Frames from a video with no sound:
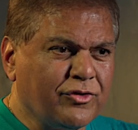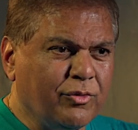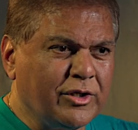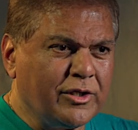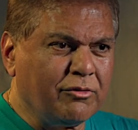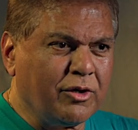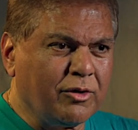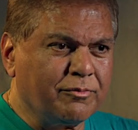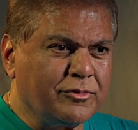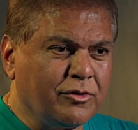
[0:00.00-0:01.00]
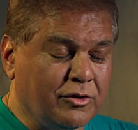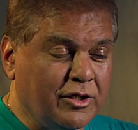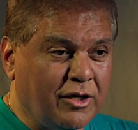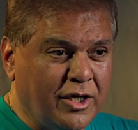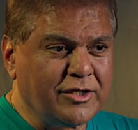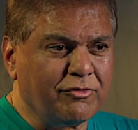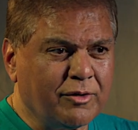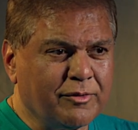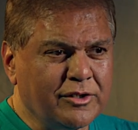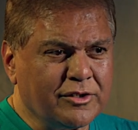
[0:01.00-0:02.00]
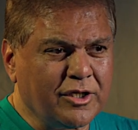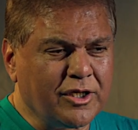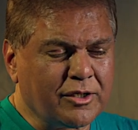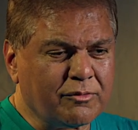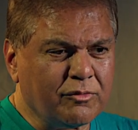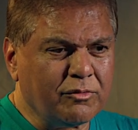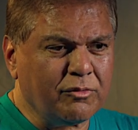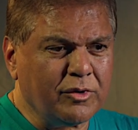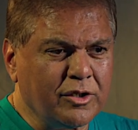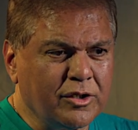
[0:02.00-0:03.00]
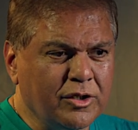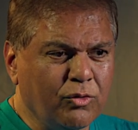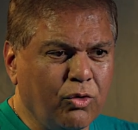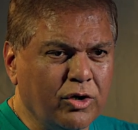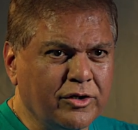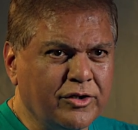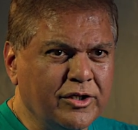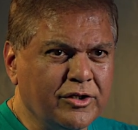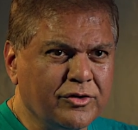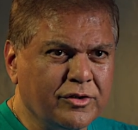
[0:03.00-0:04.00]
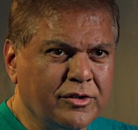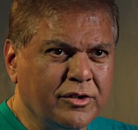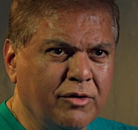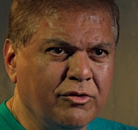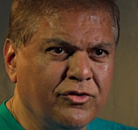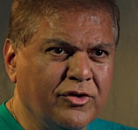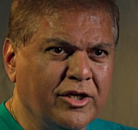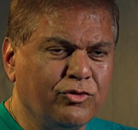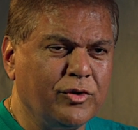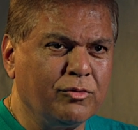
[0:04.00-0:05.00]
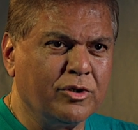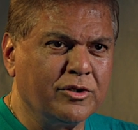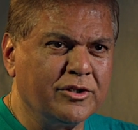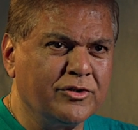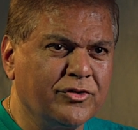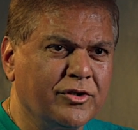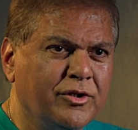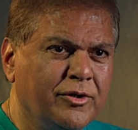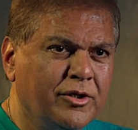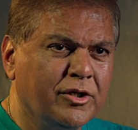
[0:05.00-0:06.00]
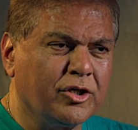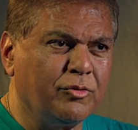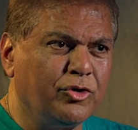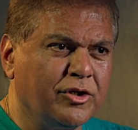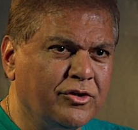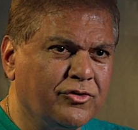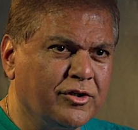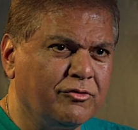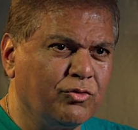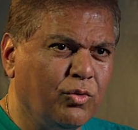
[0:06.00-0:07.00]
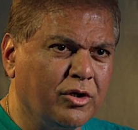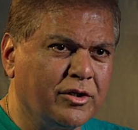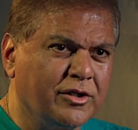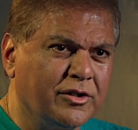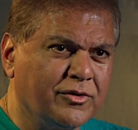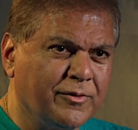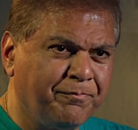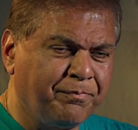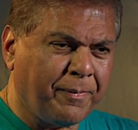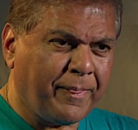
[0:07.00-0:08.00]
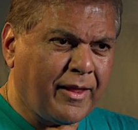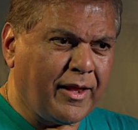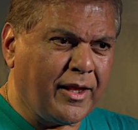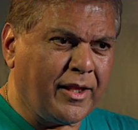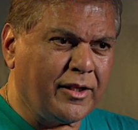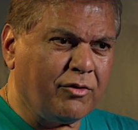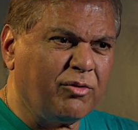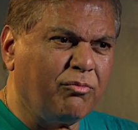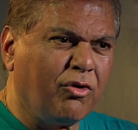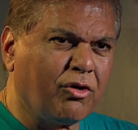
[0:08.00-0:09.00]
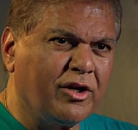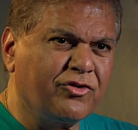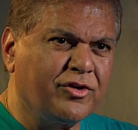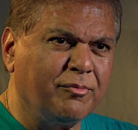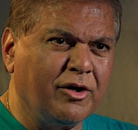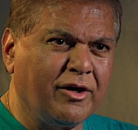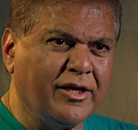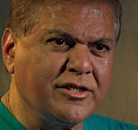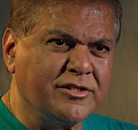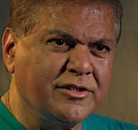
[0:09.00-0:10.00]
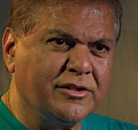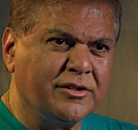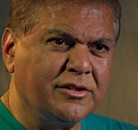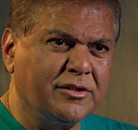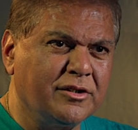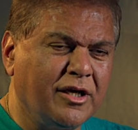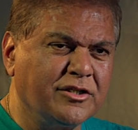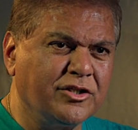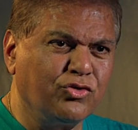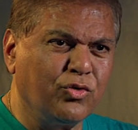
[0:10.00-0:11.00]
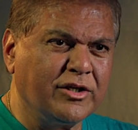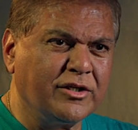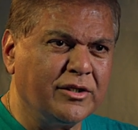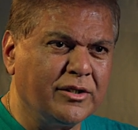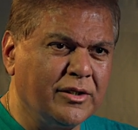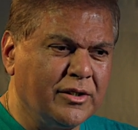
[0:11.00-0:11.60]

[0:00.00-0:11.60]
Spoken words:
that we developed, or that I developed at the time, were the volunteers. They were CSV volunteers, community service volunteers. And they were more or less similar age, 19, 20.